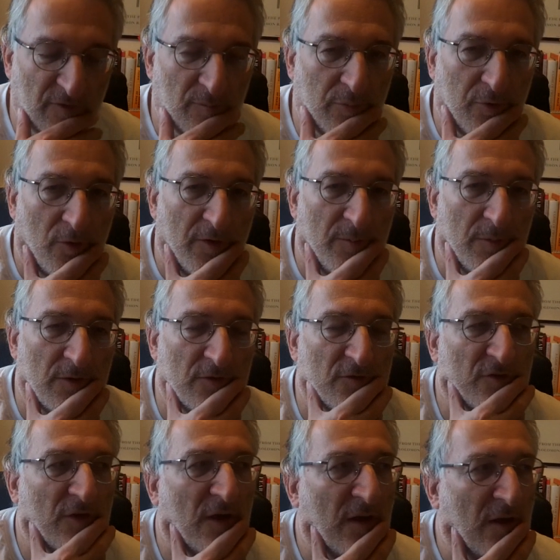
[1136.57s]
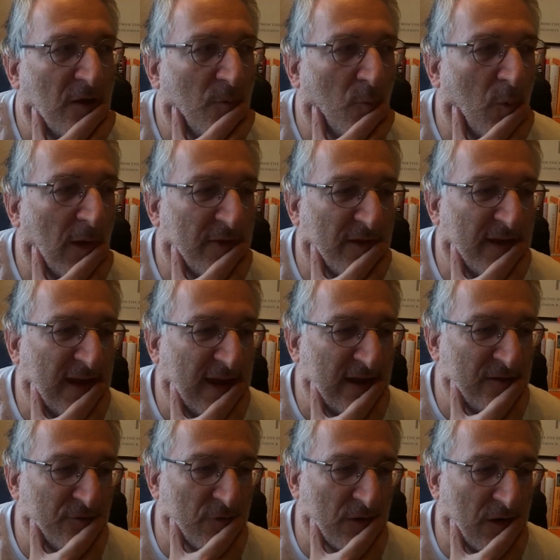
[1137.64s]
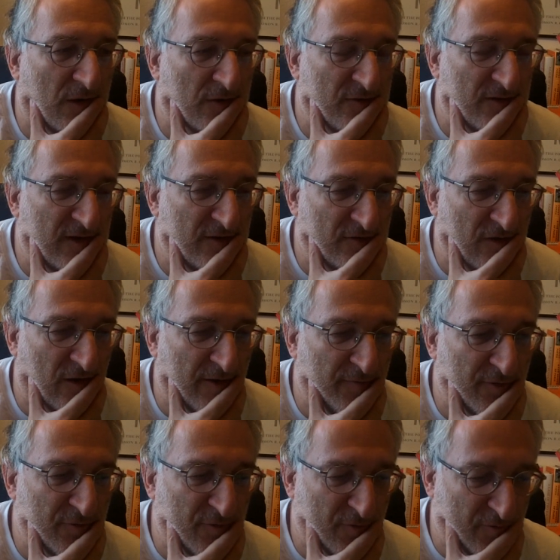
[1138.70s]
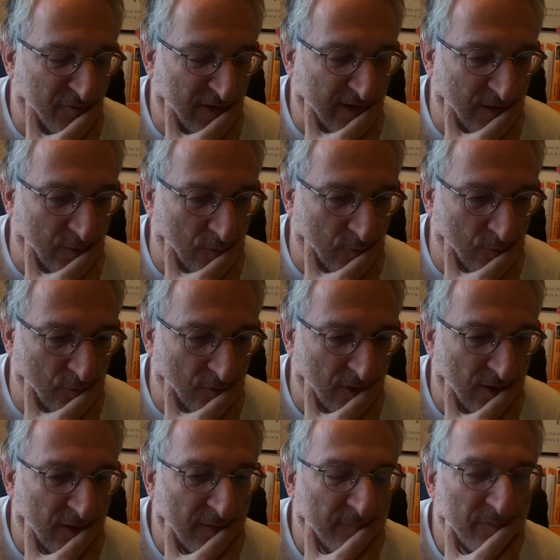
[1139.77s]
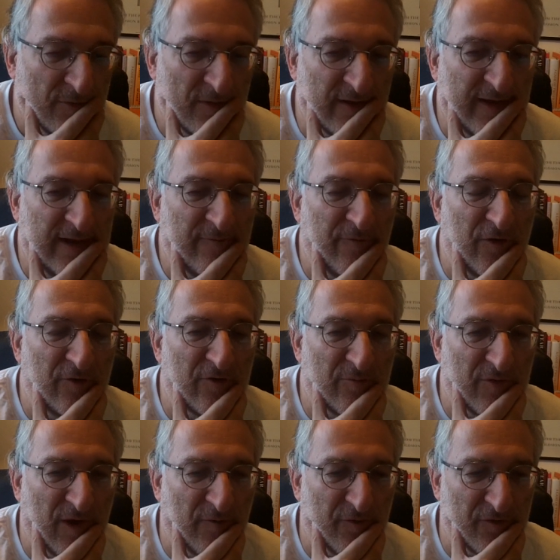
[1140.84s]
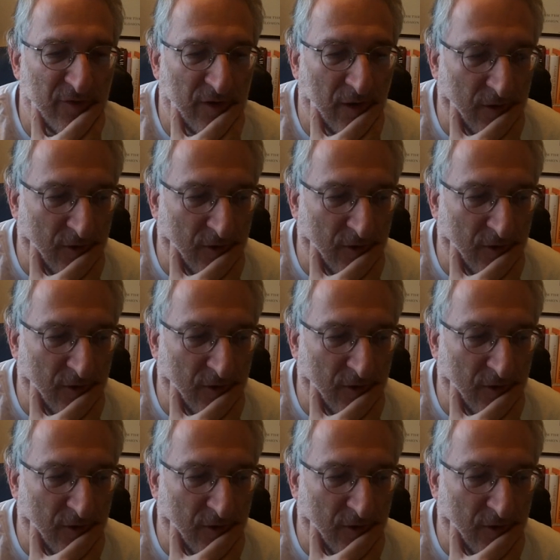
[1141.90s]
of employment, whether he has regarded his life as fulfilled, that he views himself as an